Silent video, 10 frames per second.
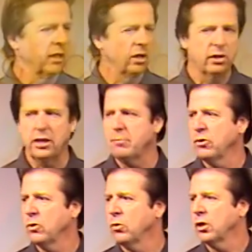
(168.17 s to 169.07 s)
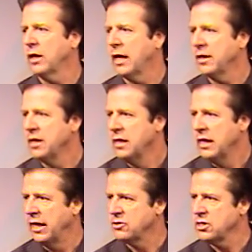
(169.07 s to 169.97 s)
a little deeper in the Word of God
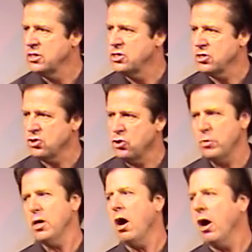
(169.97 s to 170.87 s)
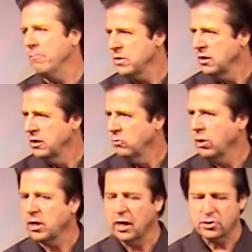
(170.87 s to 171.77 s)
and see just who we are,
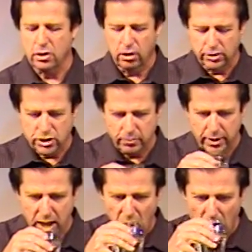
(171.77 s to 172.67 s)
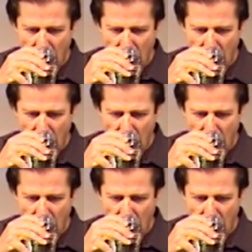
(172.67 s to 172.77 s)
what God's called us to be,